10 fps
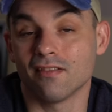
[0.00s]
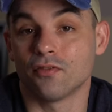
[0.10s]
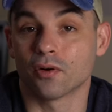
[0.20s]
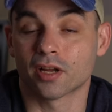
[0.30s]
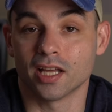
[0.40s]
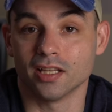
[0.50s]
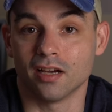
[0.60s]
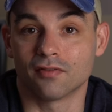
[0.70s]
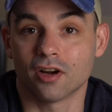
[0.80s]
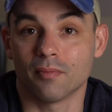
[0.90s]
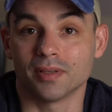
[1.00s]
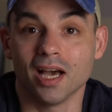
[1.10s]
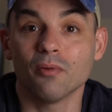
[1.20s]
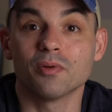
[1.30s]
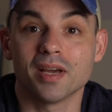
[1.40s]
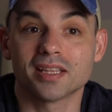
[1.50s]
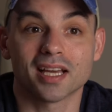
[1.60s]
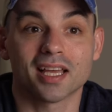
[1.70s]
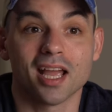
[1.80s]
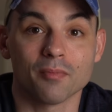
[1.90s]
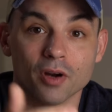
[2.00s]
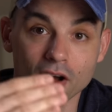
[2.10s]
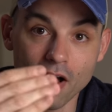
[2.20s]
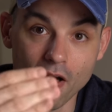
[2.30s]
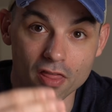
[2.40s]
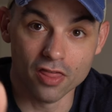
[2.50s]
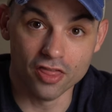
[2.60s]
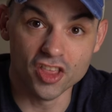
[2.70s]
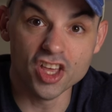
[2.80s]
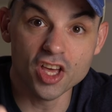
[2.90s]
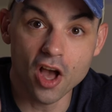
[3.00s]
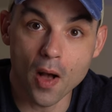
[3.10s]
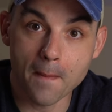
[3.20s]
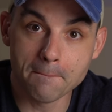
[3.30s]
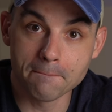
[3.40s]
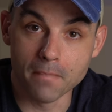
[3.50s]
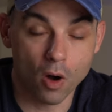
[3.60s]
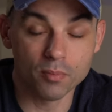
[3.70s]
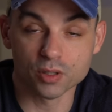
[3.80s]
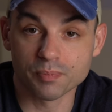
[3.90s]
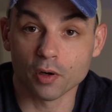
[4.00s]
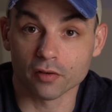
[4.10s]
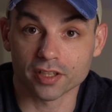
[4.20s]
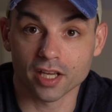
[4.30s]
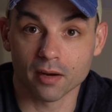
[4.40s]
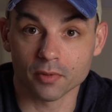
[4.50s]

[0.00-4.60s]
have 4K live cropping. That would make that camera the almost perfect